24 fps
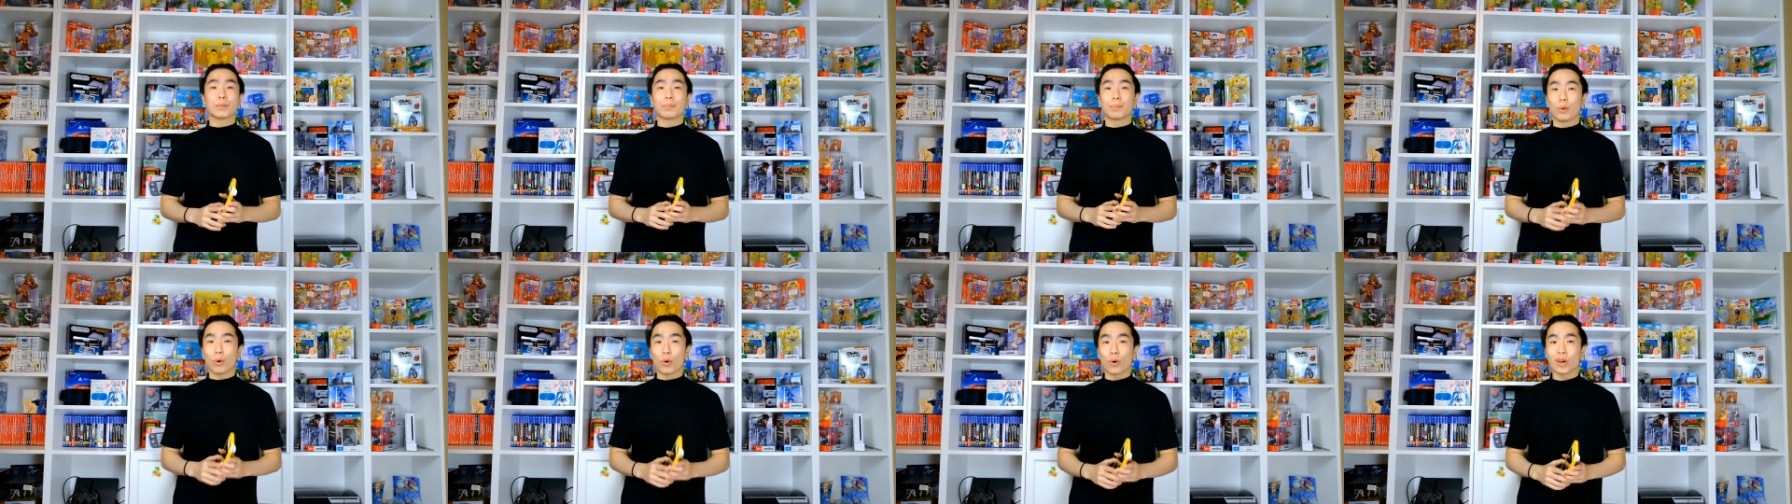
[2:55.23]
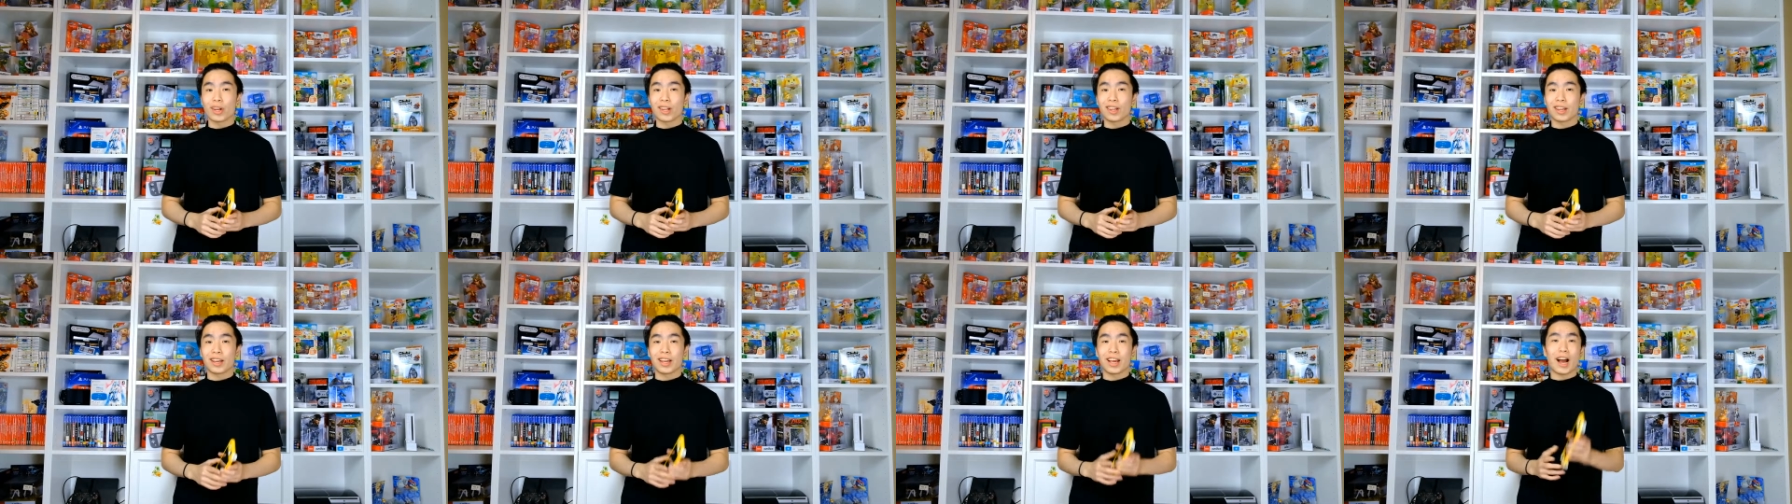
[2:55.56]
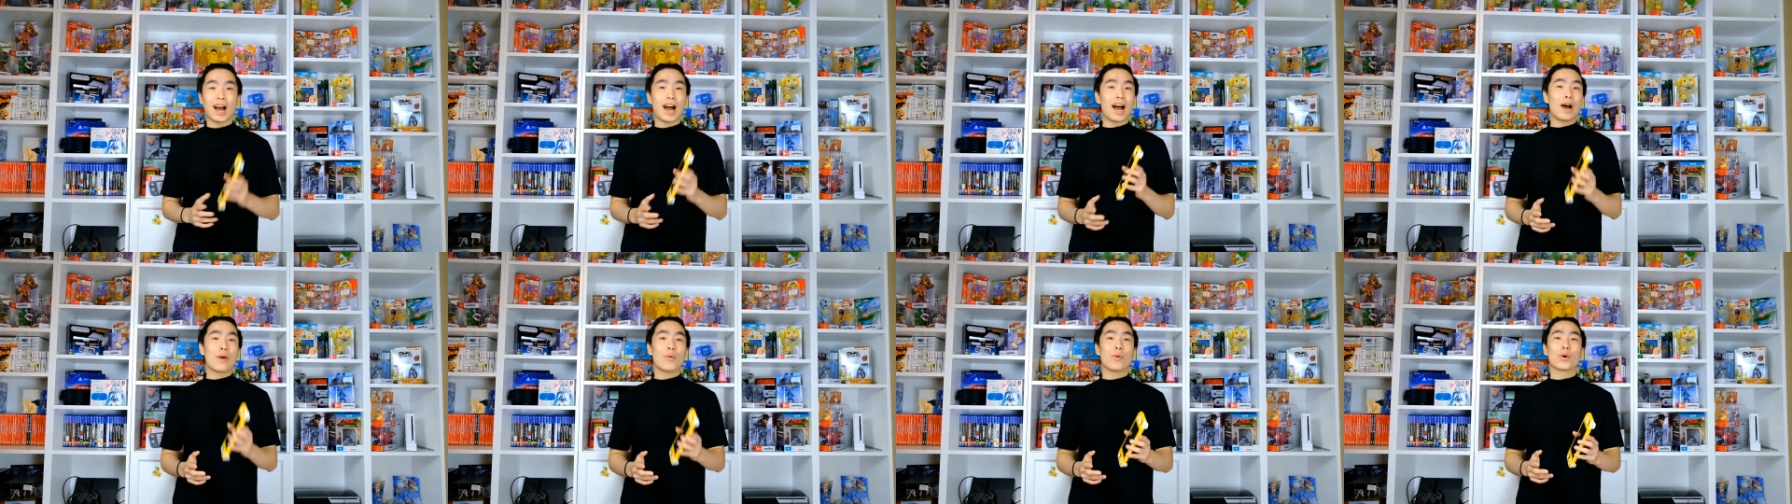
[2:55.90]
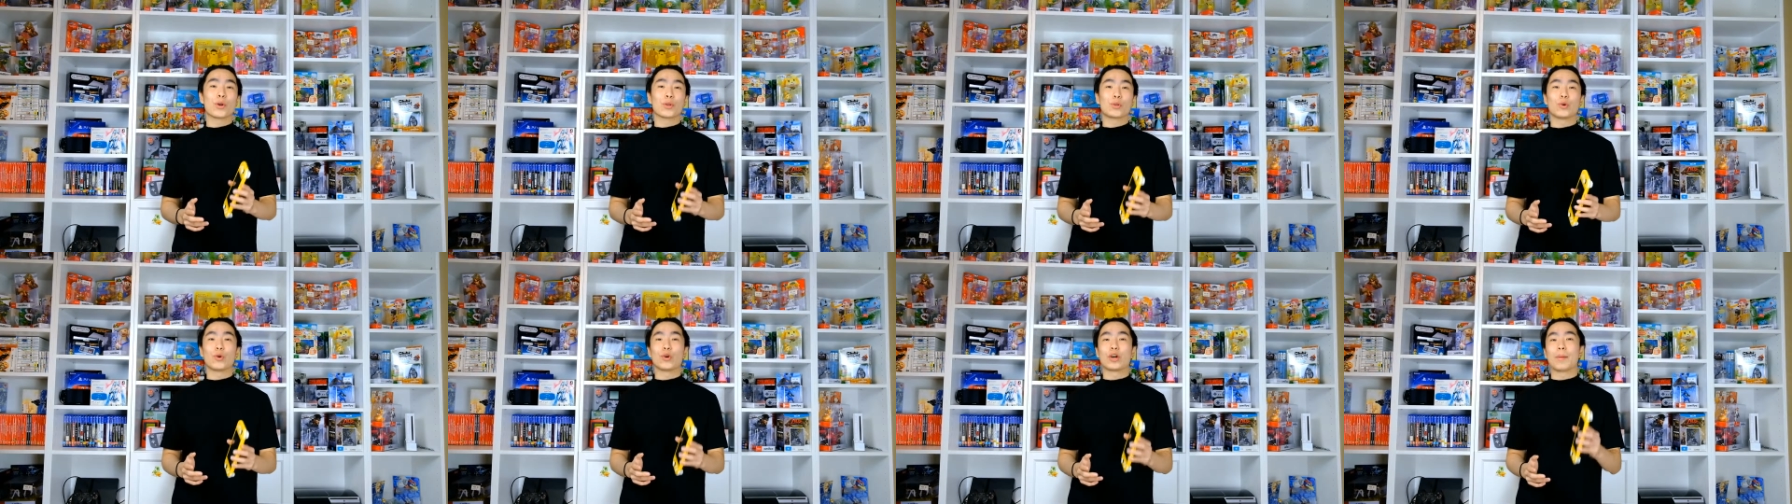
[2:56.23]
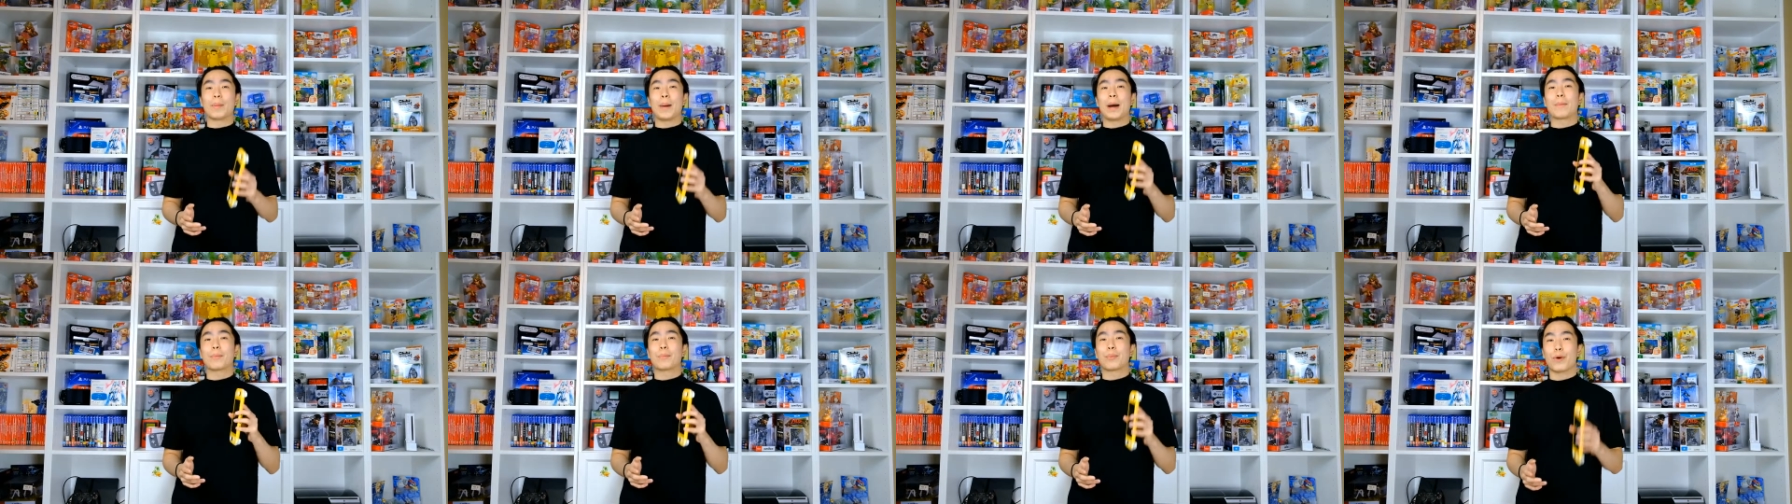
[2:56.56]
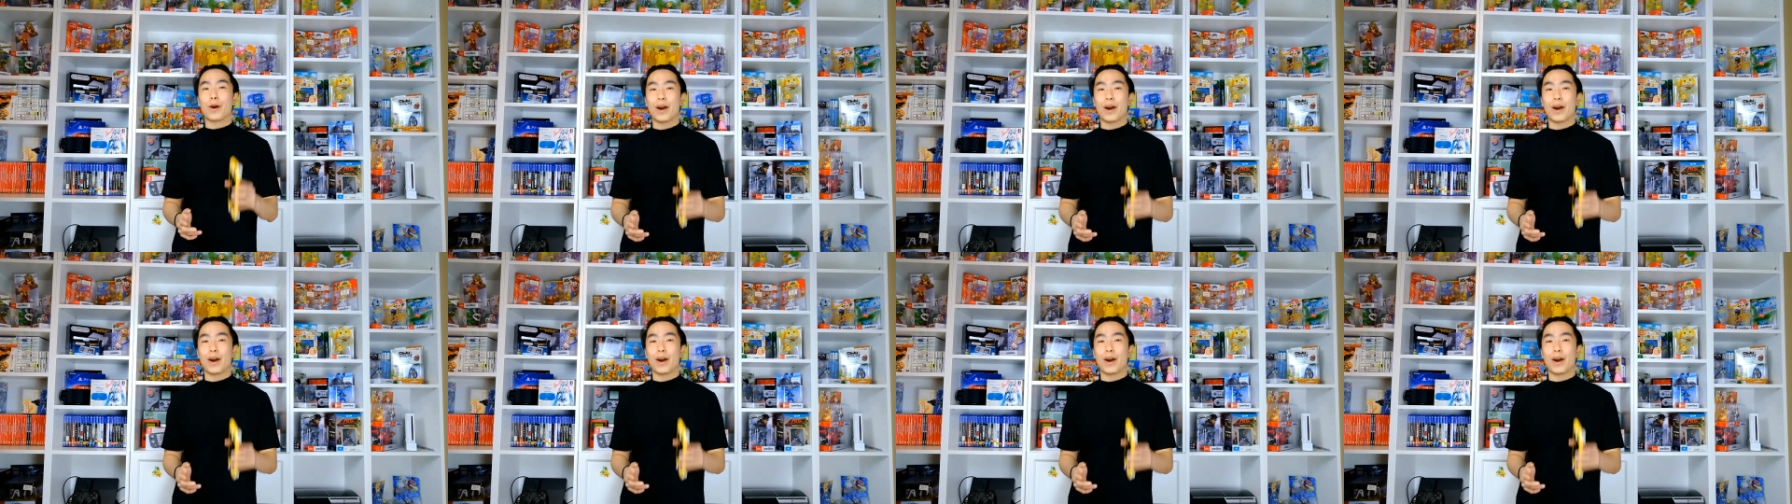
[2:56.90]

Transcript: importantly, I want to talk about